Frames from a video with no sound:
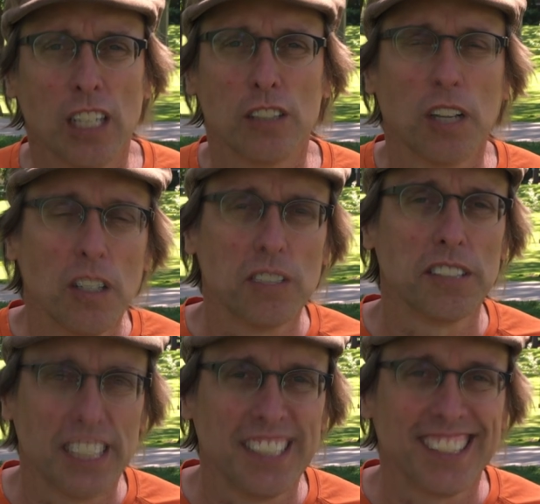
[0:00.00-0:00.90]
Don't
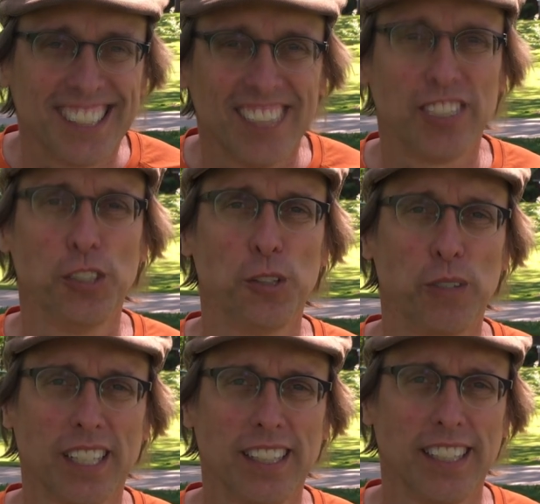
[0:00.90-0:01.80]
judge yourself too
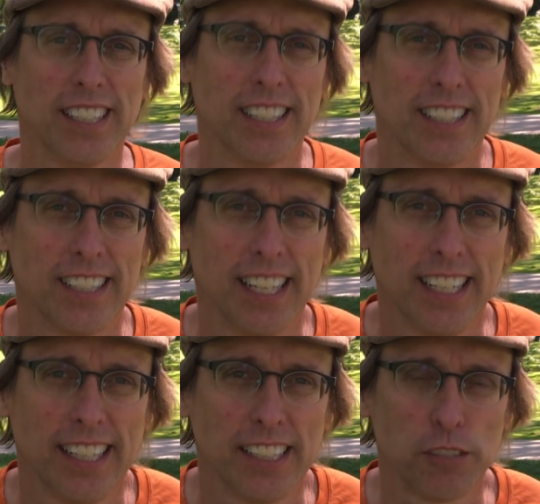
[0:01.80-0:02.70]
quickly.
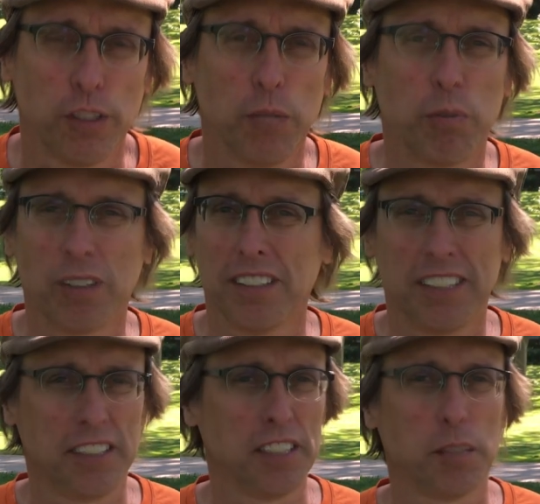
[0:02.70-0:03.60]
That's really important. This
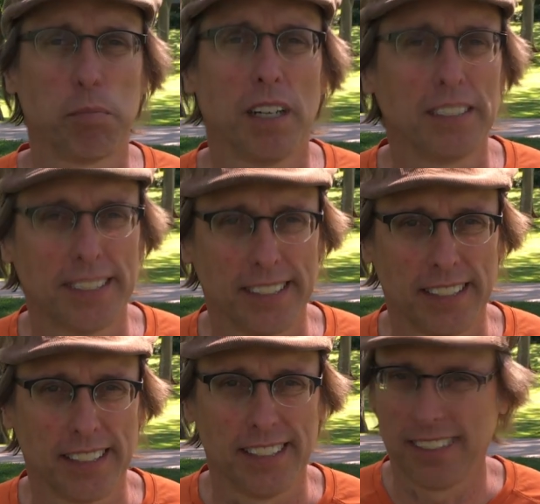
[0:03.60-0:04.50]
is just a process.
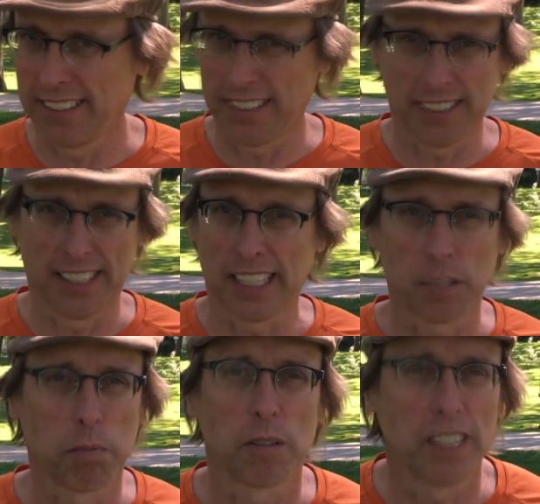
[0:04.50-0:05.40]
This is just an
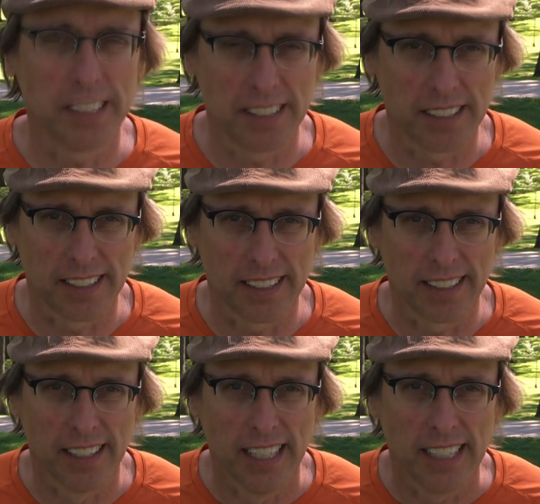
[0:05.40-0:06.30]
exploration today.
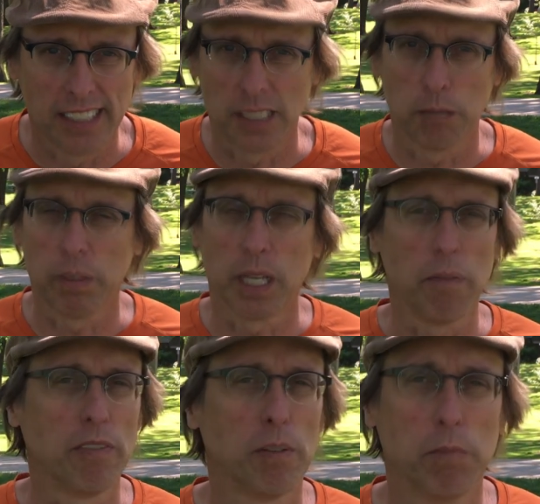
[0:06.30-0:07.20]
This is
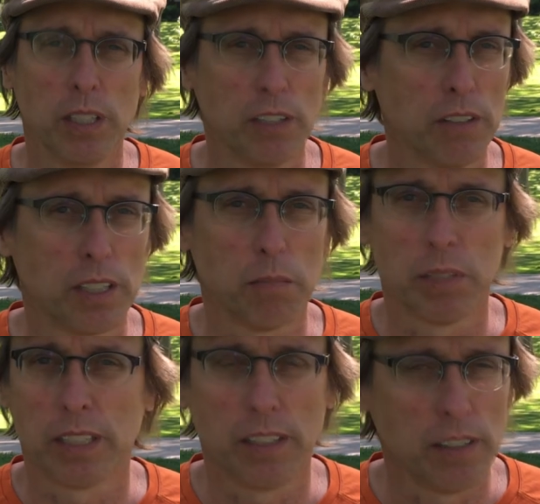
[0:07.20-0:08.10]
becoming familiar with the
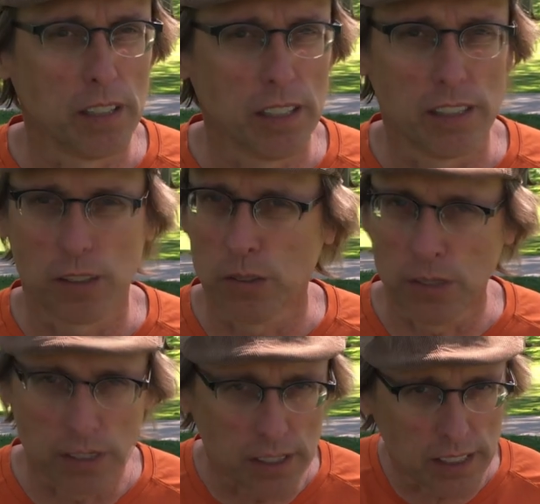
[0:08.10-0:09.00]
material and the
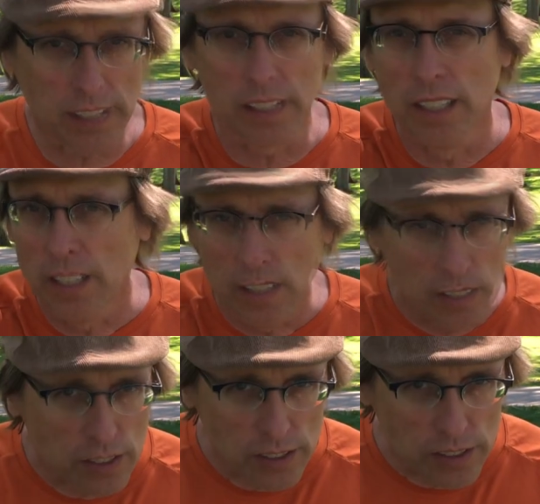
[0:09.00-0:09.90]
tools and
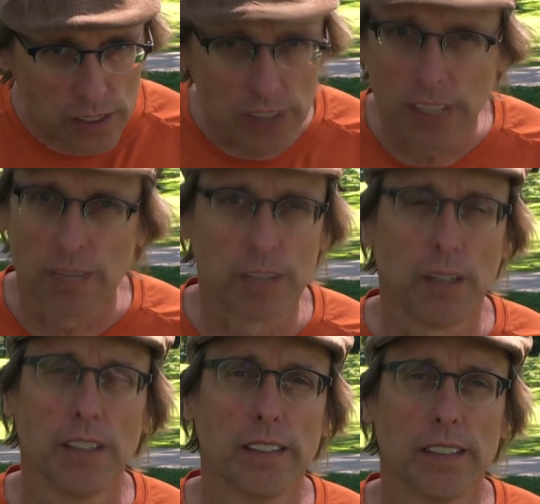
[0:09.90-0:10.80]
your
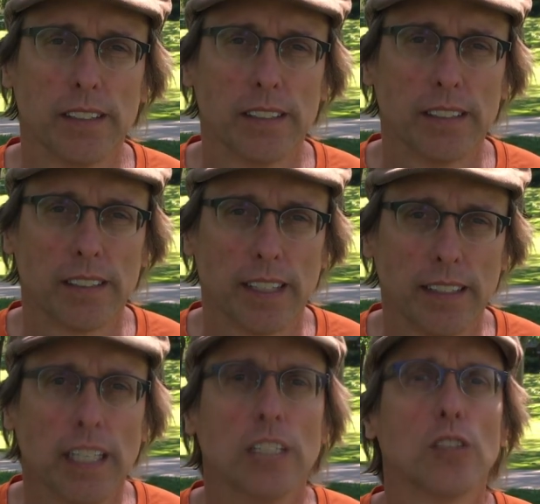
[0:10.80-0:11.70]
self-drawing.
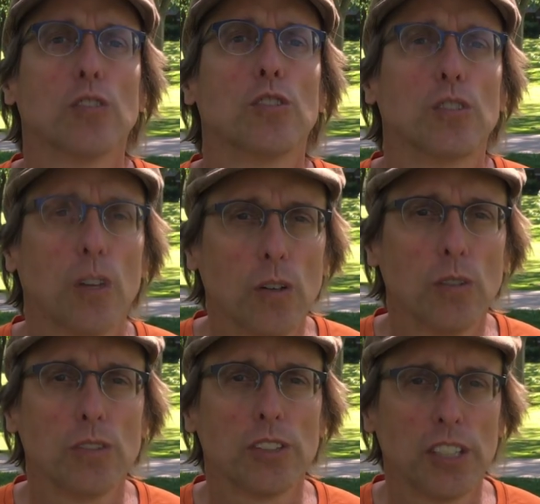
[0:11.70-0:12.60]
So
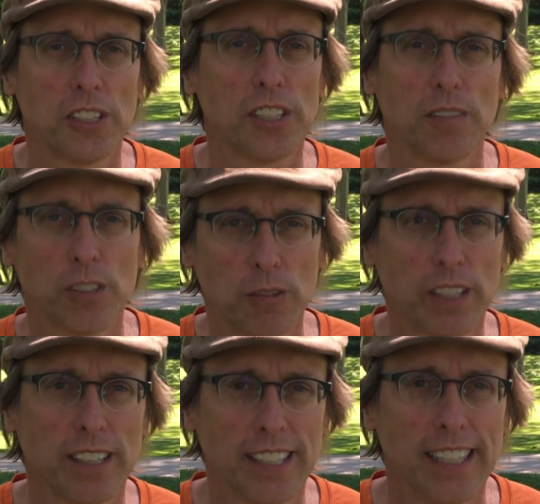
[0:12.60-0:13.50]
don't judge yourself too
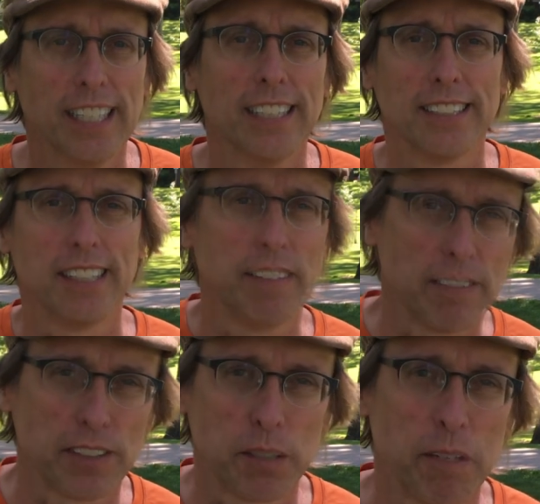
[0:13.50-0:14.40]
quickly. Save that
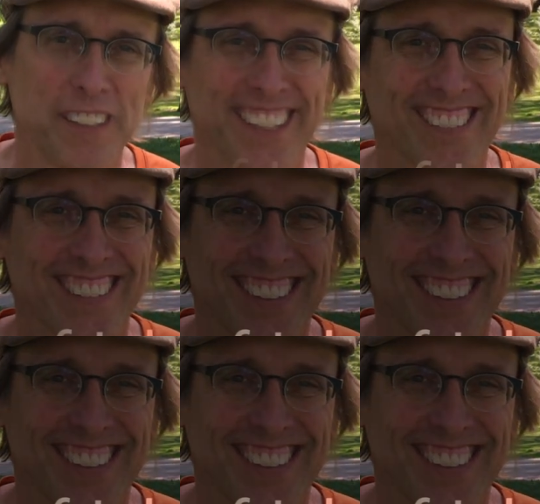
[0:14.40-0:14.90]
for some other time.